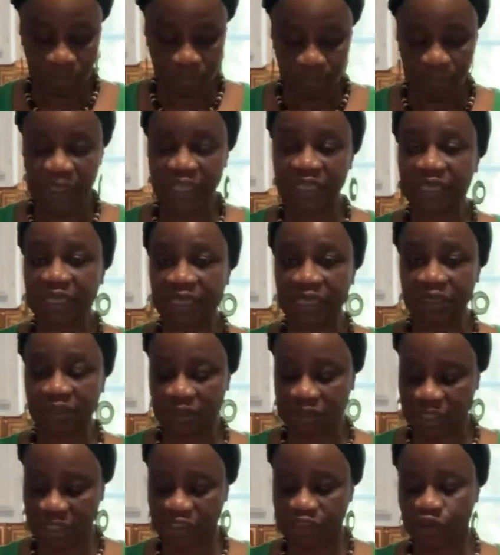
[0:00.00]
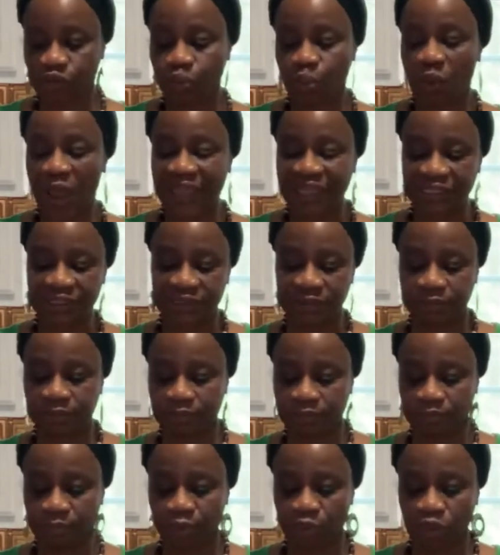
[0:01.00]
peeling this white
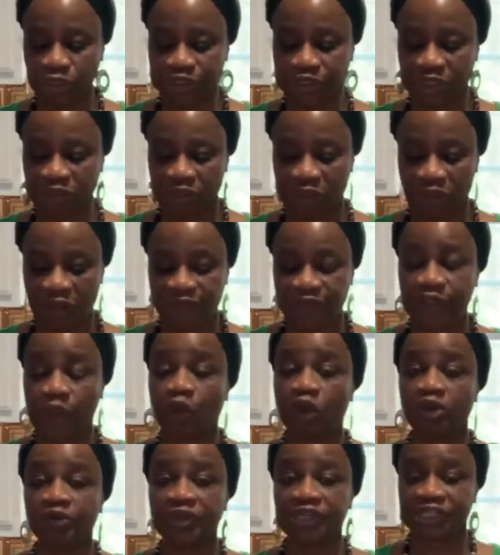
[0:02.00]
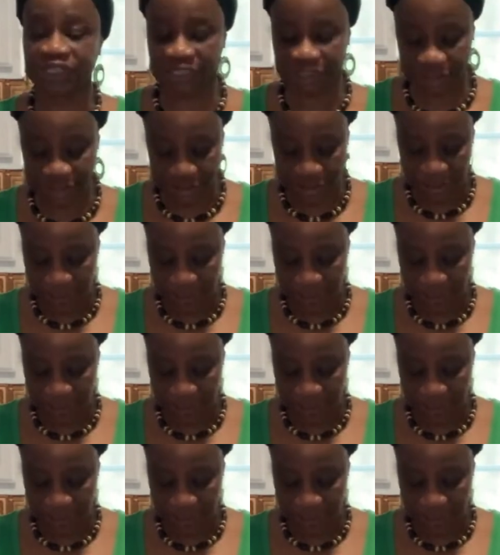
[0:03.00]
portion of the oranges,